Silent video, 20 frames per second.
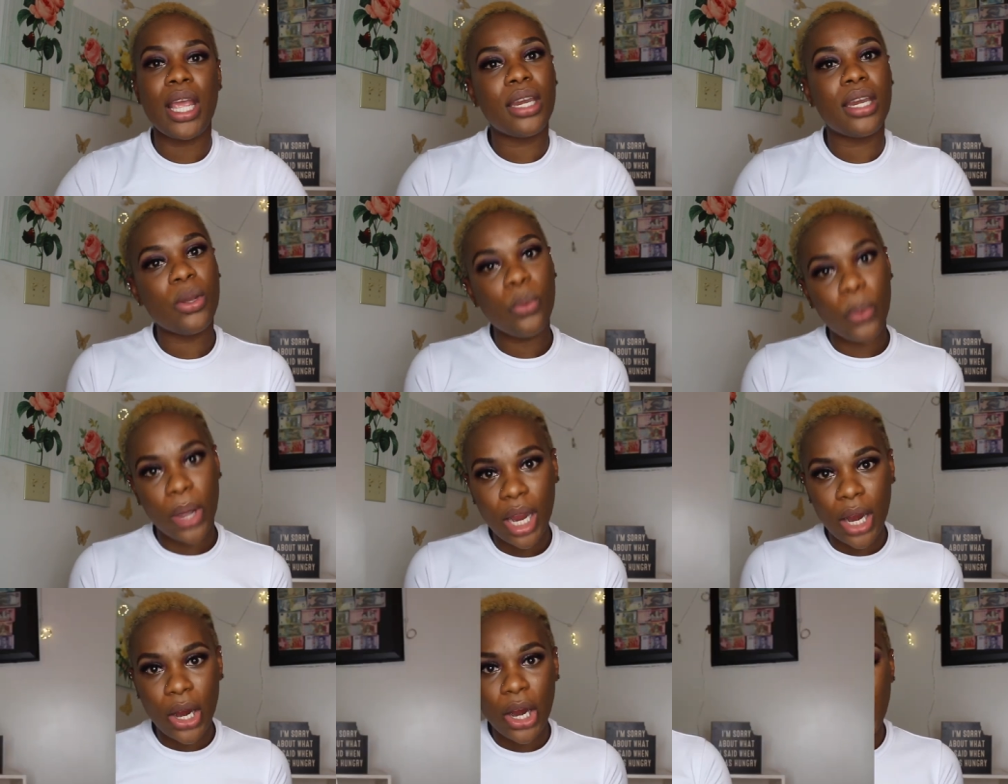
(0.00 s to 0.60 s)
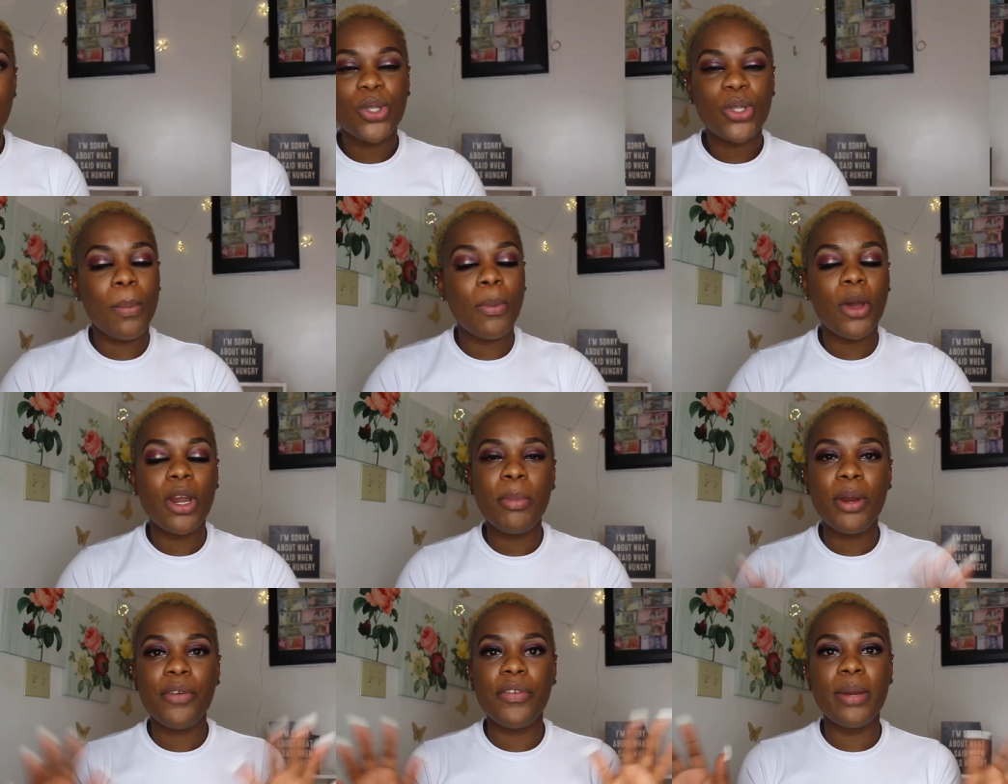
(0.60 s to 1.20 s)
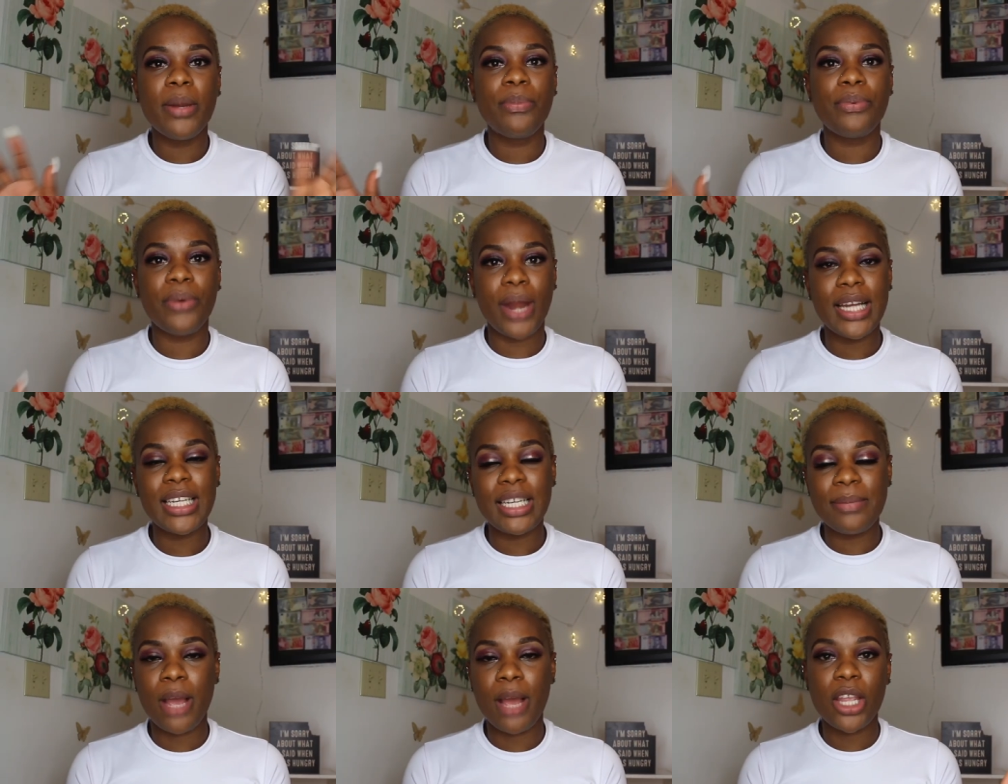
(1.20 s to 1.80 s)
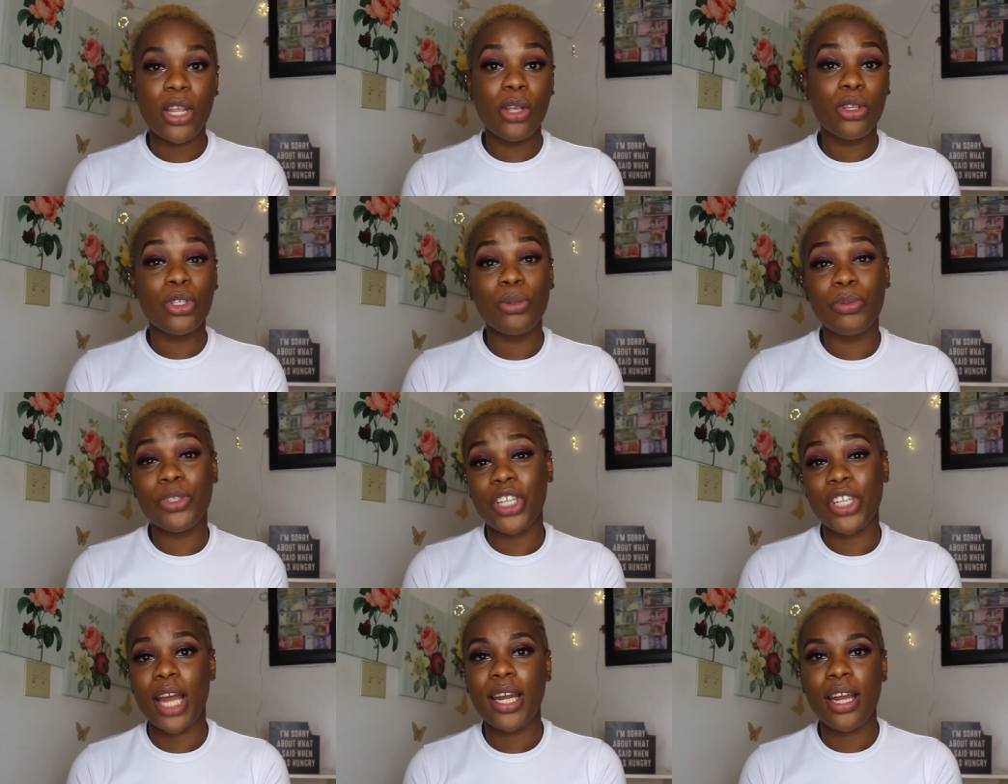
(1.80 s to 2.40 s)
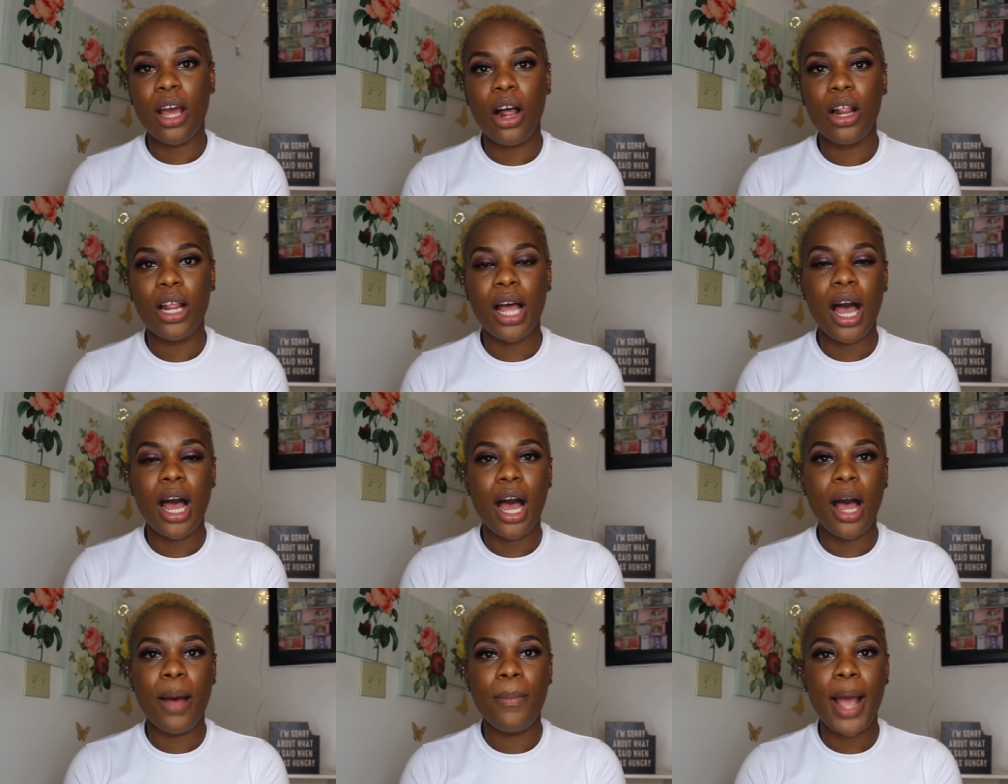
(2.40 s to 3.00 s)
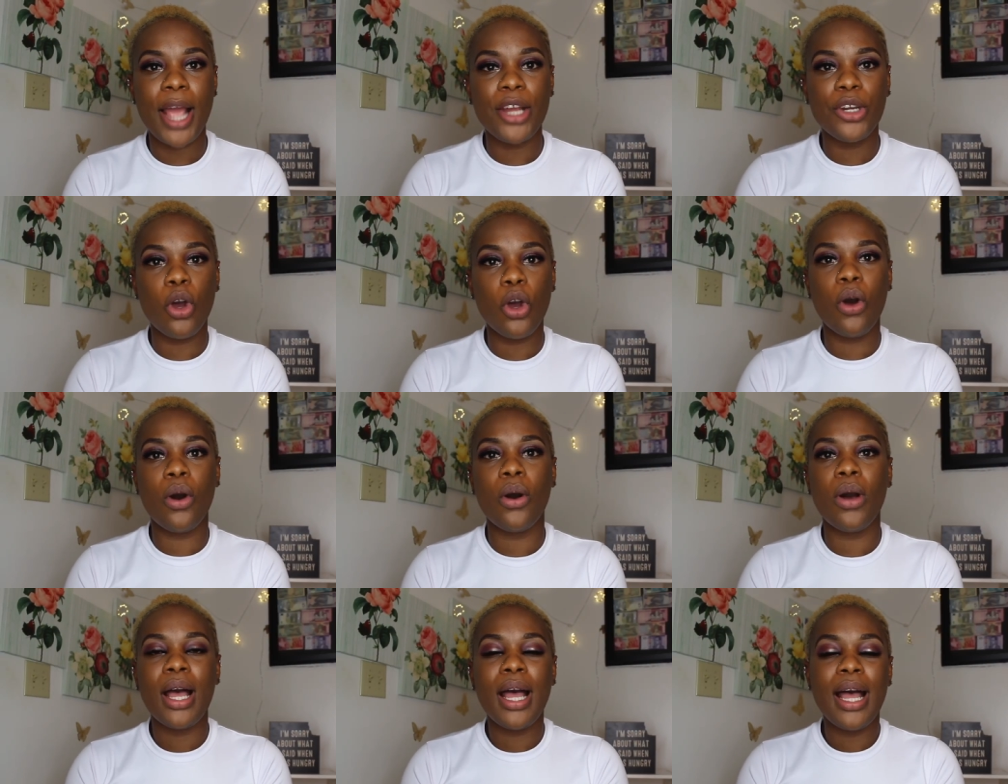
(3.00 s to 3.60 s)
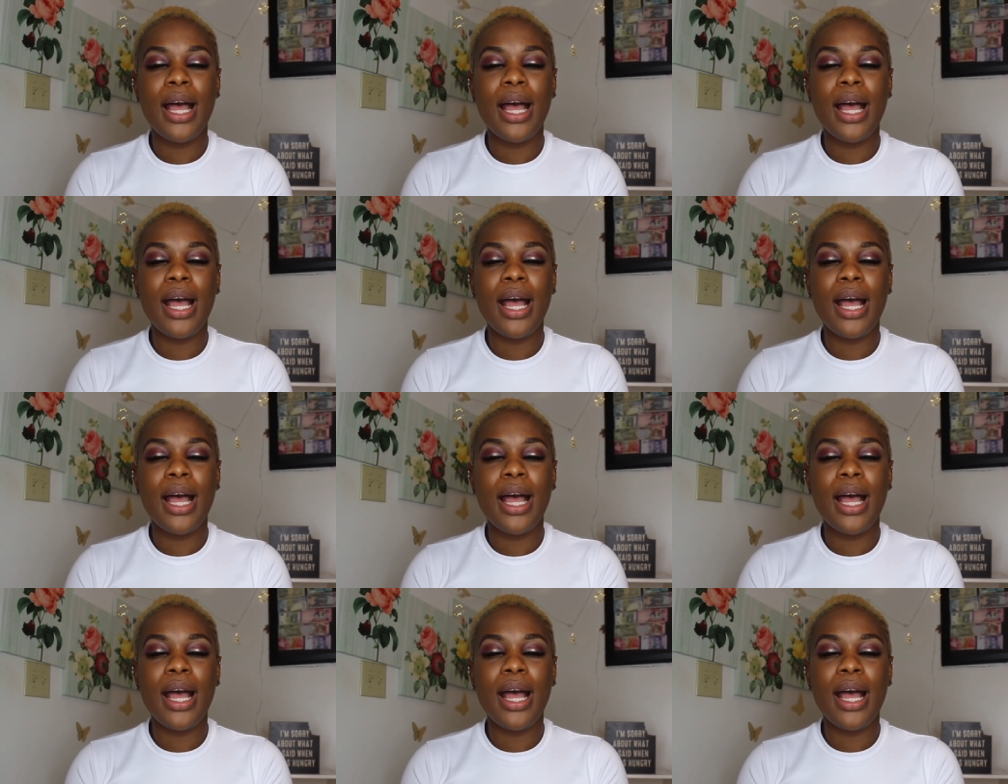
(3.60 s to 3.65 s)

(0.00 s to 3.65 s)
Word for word: anywhere so i'm gonna be rebranding my youtube channel um, i know